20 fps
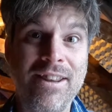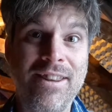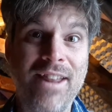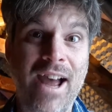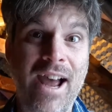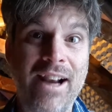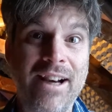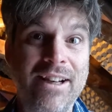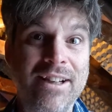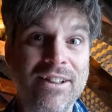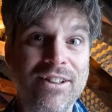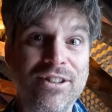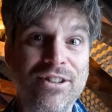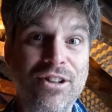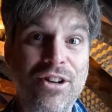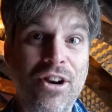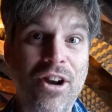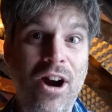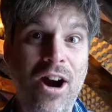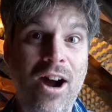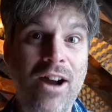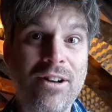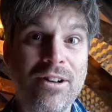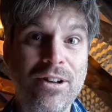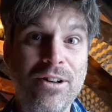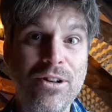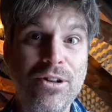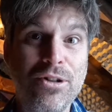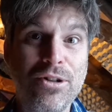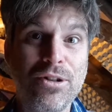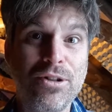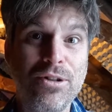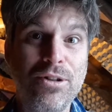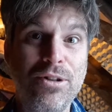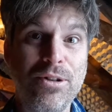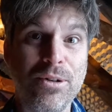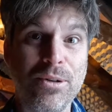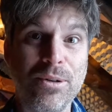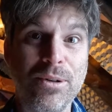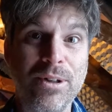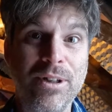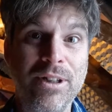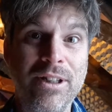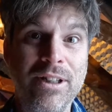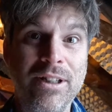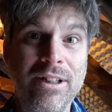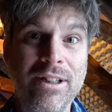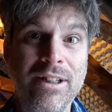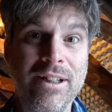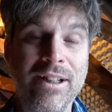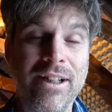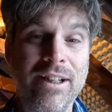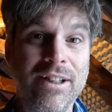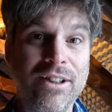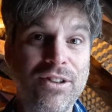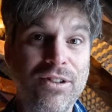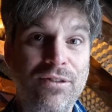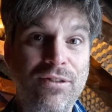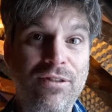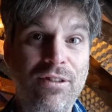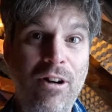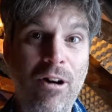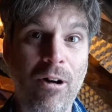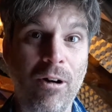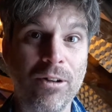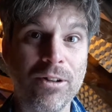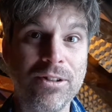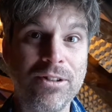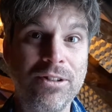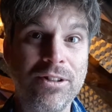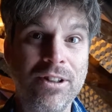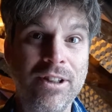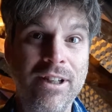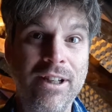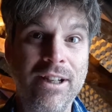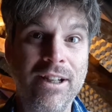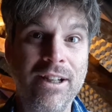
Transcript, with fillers: that is not true it is false.